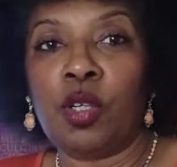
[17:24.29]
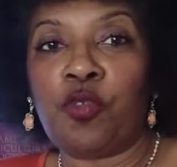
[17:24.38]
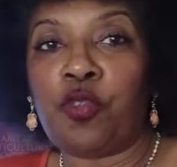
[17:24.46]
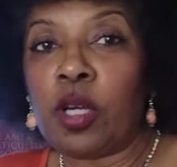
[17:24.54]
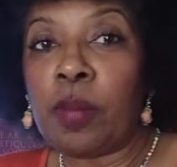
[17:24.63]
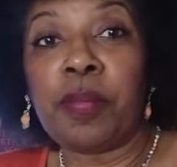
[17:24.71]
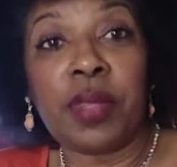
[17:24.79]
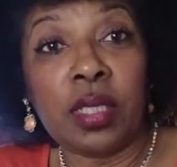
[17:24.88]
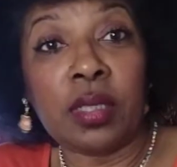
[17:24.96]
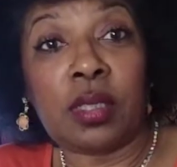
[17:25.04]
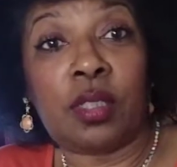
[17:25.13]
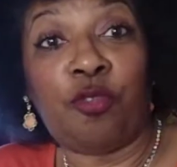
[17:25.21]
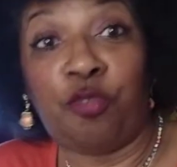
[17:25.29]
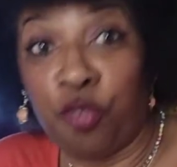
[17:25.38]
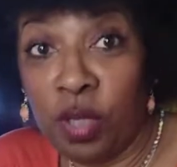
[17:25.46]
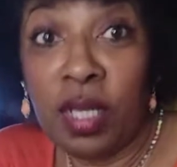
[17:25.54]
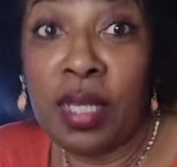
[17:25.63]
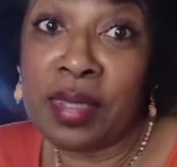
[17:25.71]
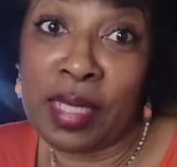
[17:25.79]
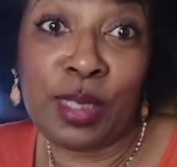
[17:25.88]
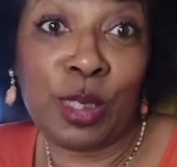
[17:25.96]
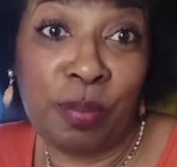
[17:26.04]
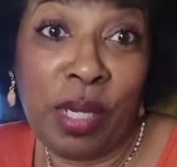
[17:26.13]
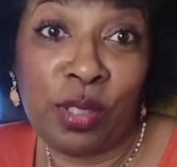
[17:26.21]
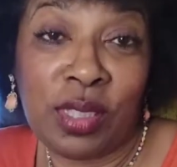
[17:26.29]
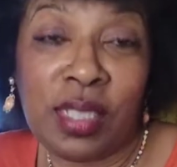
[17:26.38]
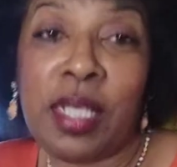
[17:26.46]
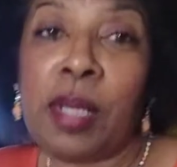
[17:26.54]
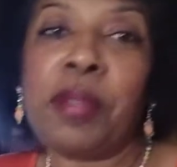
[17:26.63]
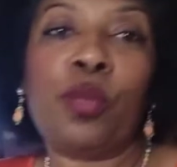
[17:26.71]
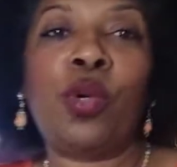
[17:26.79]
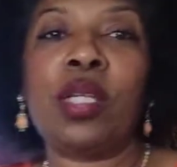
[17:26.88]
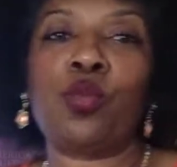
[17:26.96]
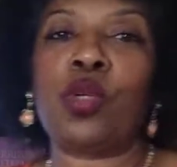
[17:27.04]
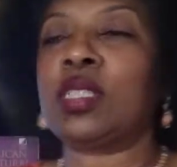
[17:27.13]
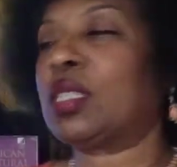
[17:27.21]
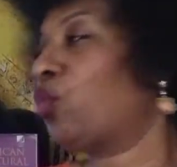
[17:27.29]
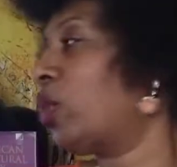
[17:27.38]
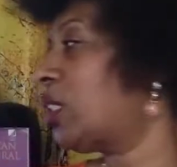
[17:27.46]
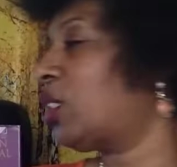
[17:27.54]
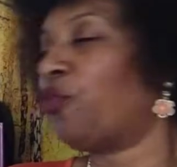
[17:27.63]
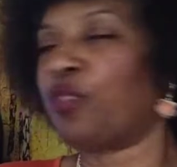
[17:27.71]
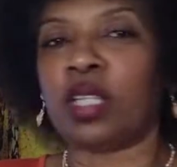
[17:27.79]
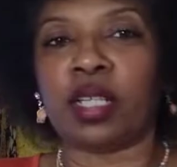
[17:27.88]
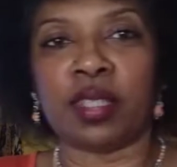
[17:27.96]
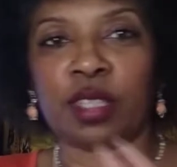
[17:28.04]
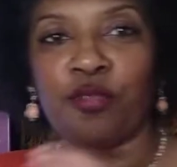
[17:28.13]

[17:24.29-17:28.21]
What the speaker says: from this flood that's about to come, and what's the flood?